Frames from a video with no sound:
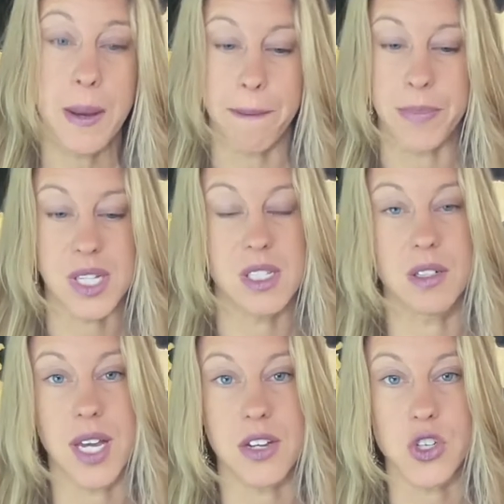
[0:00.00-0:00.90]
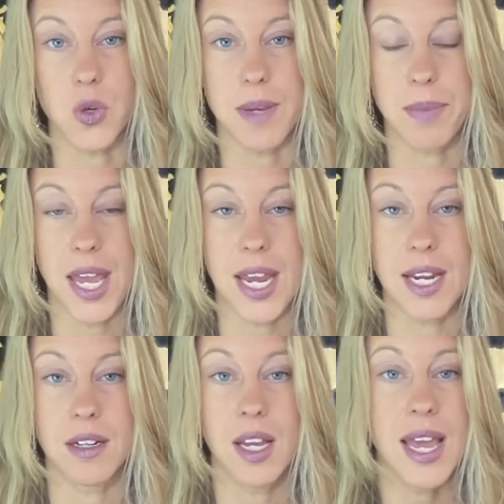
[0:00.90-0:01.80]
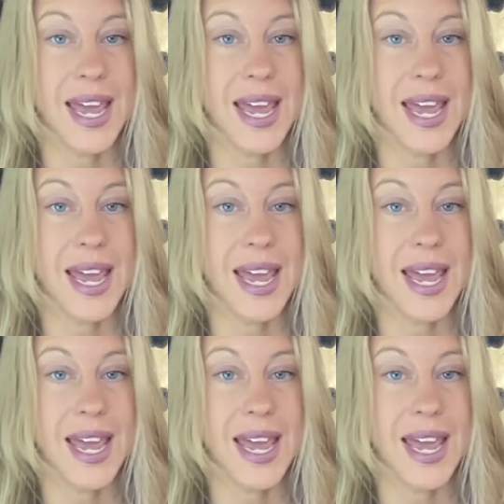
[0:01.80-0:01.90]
muscle and joint pain,